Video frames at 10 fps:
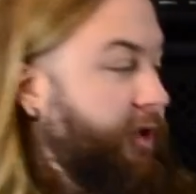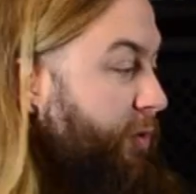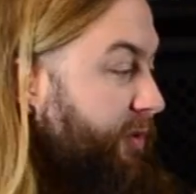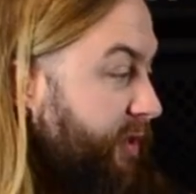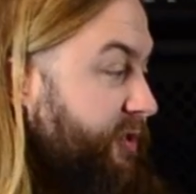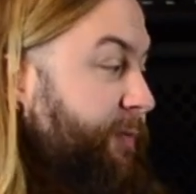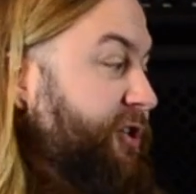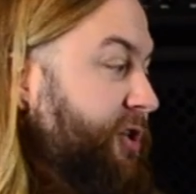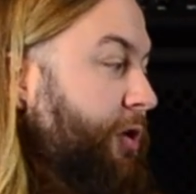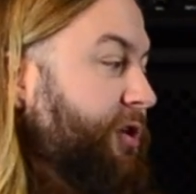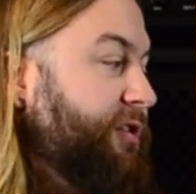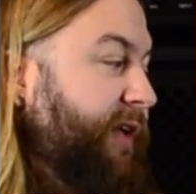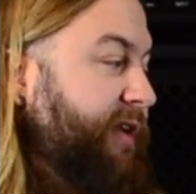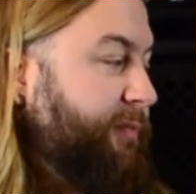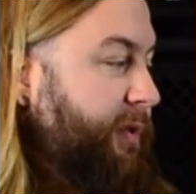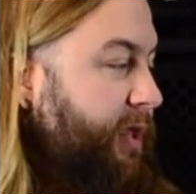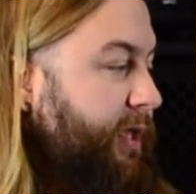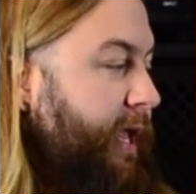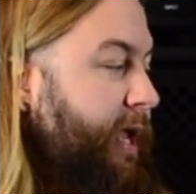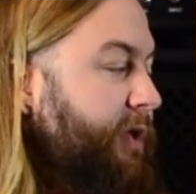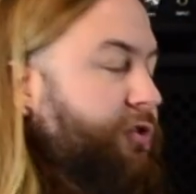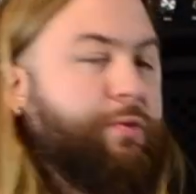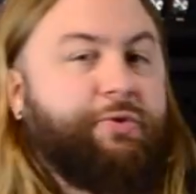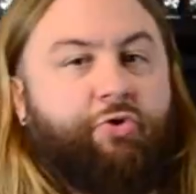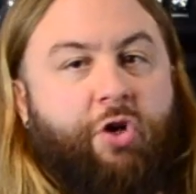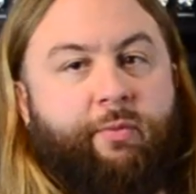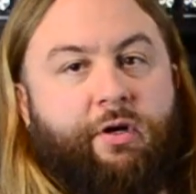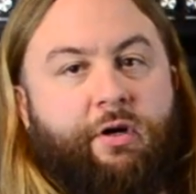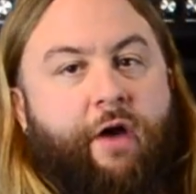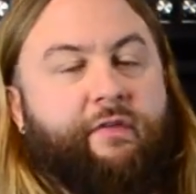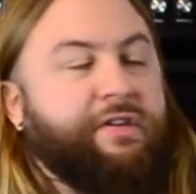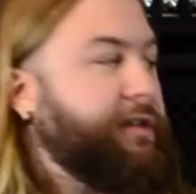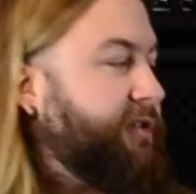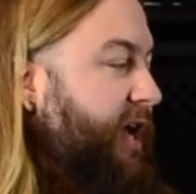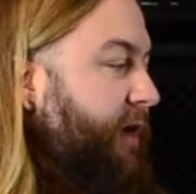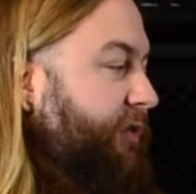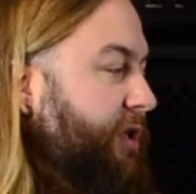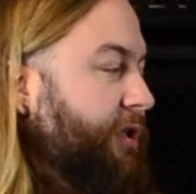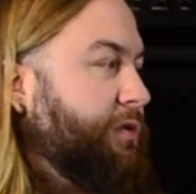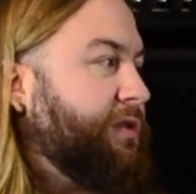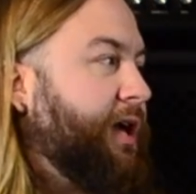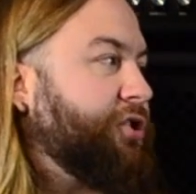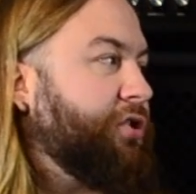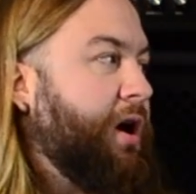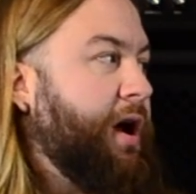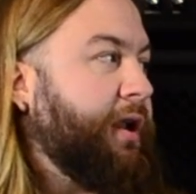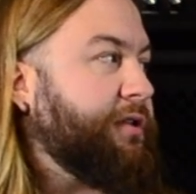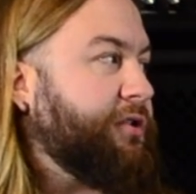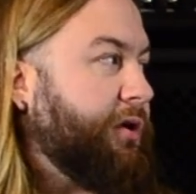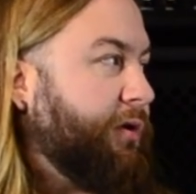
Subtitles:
with this, especially, because if you had something like a tube screamer, obviously it doesn't have an EQ section on it, so